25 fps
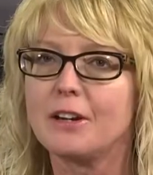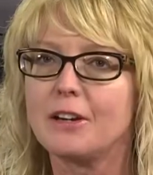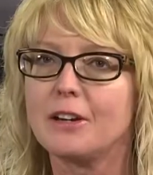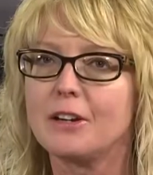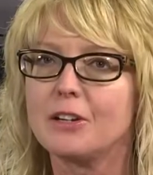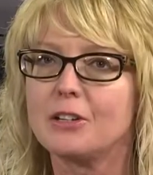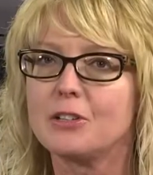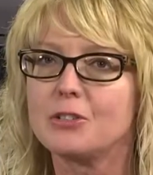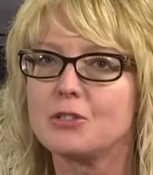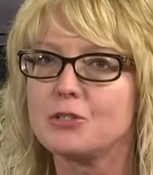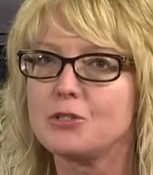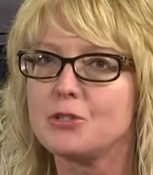
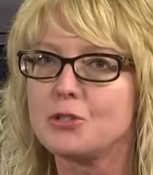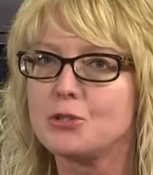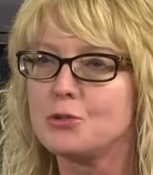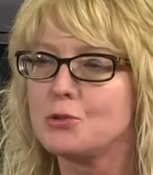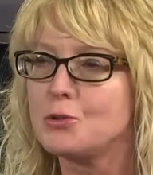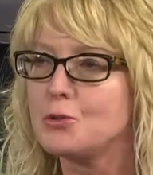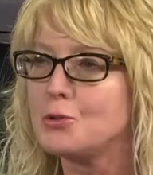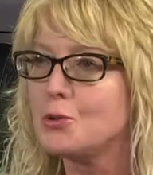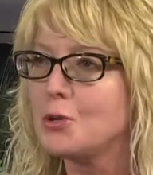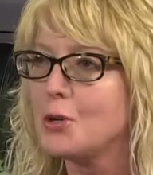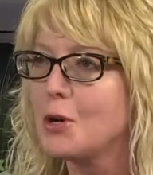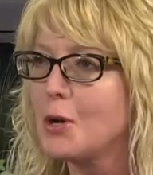are
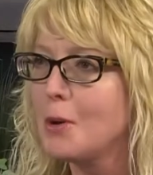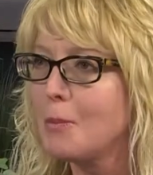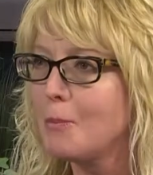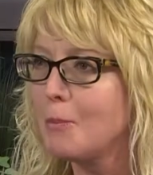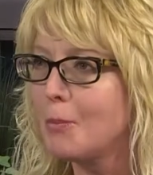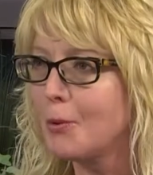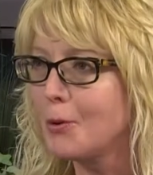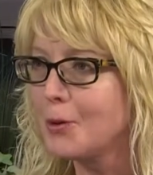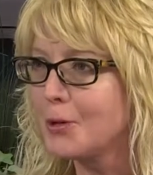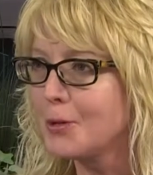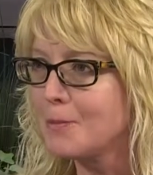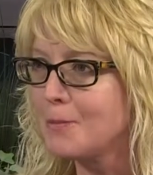two
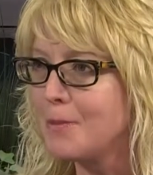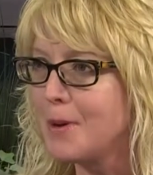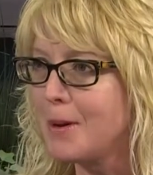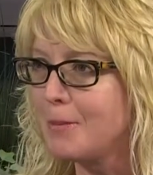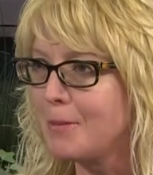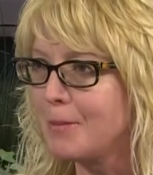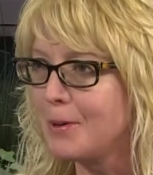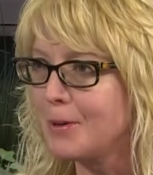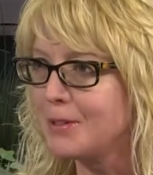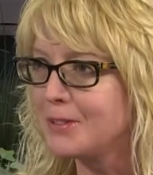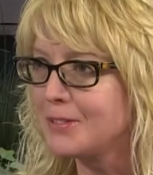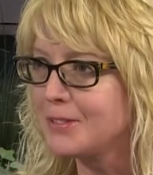board
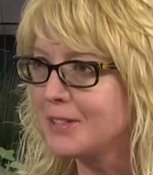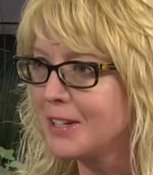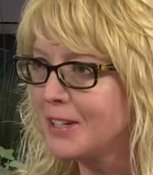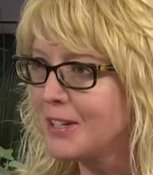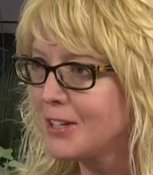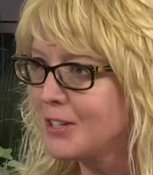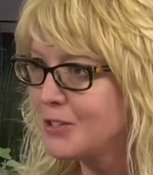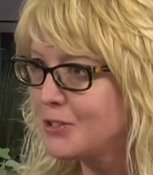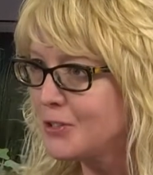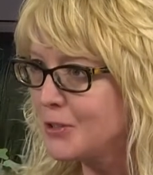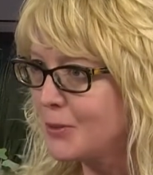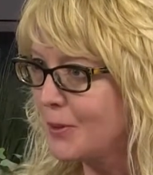members.
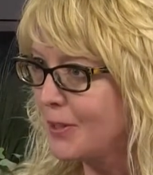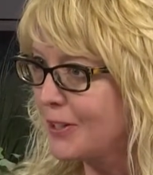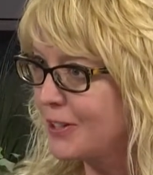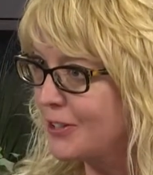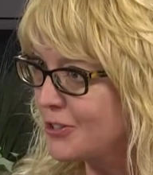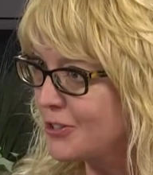Do you want to